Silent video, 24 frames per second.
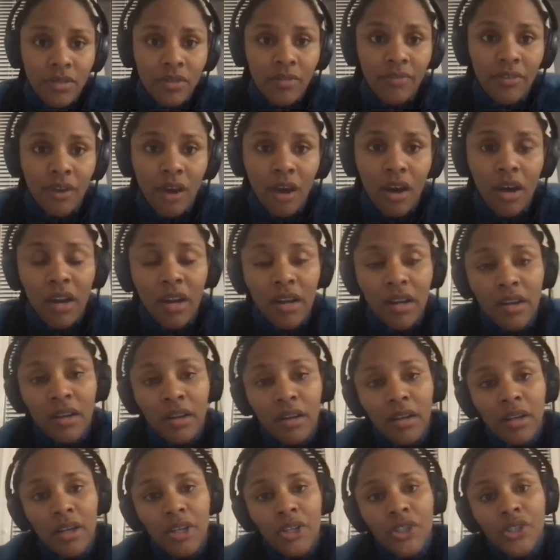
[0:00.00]
so far.
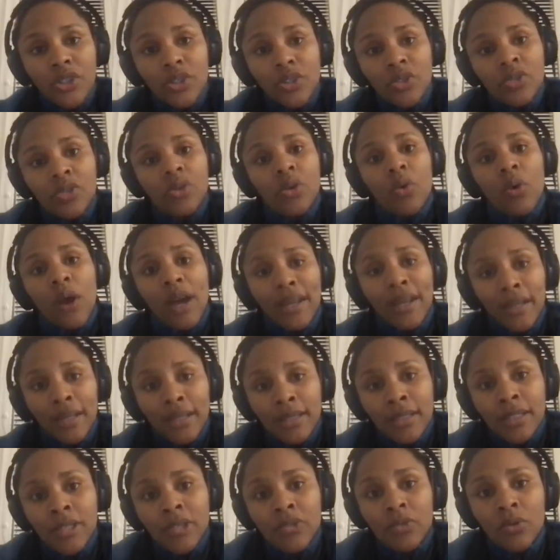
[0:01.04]
So
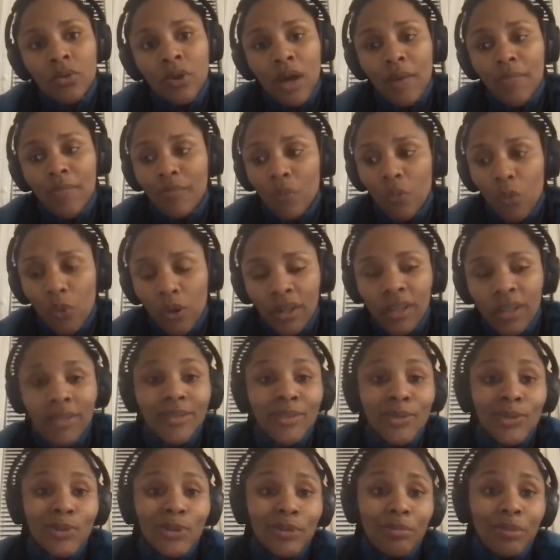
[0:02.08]
I'm working
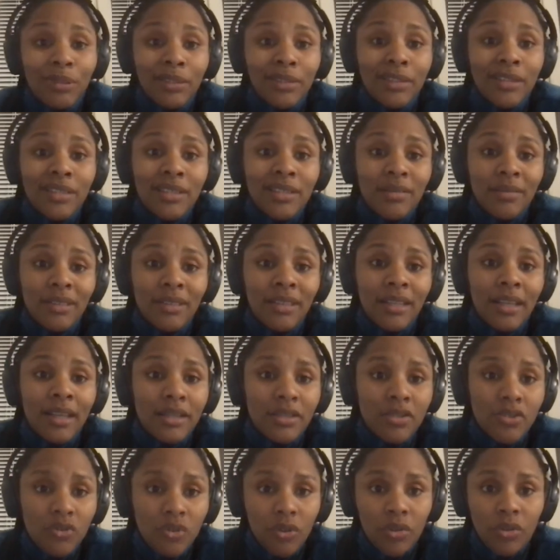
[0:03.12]
toward building something that
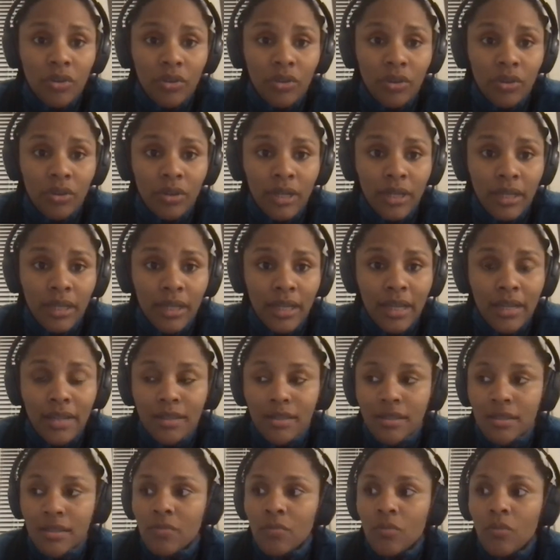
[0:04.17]
is stronger and that
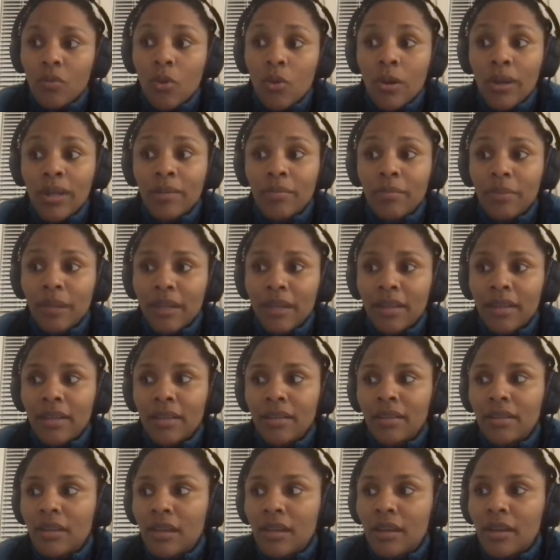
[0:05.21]
is more
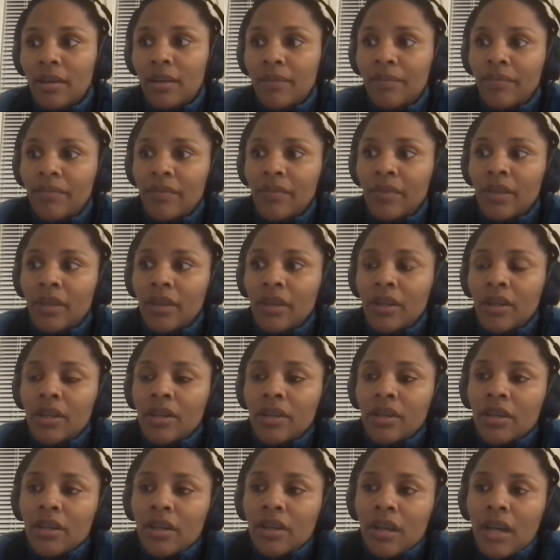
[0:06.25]
independent. And
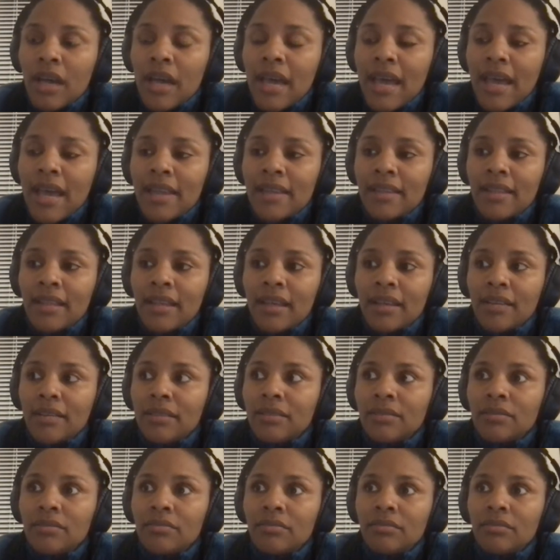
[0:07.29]

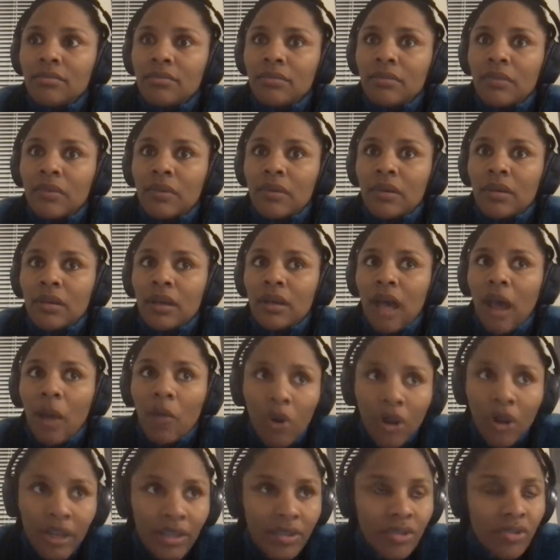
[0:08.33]
then I'm
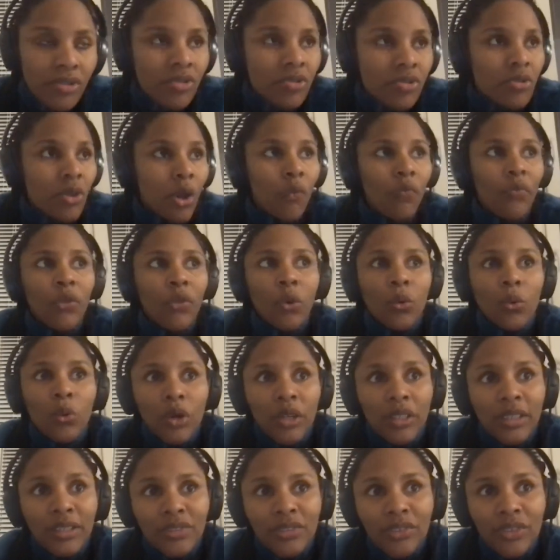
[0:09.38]
working
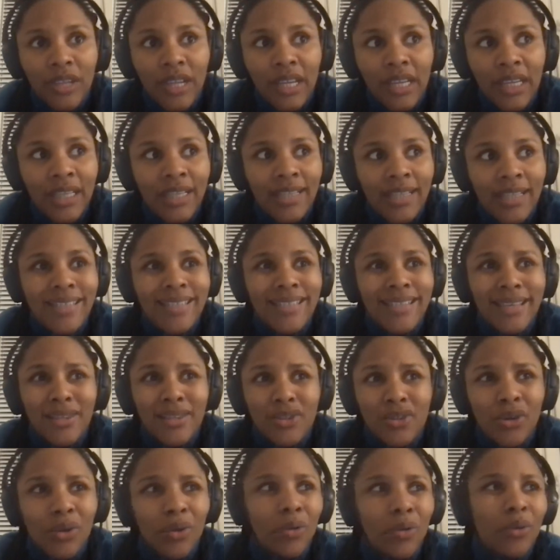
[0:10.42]
toward creating a
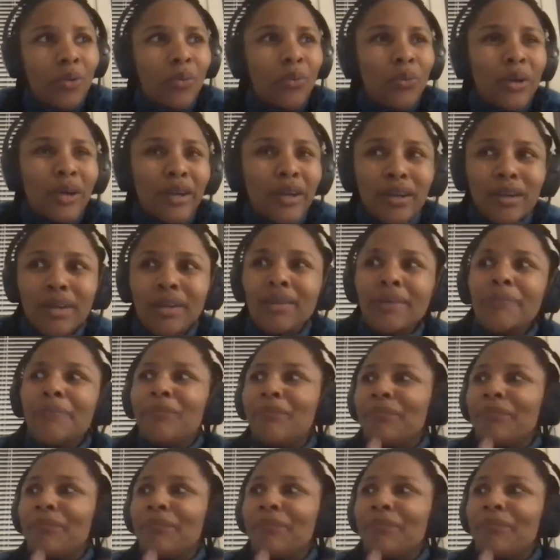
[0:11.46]
center where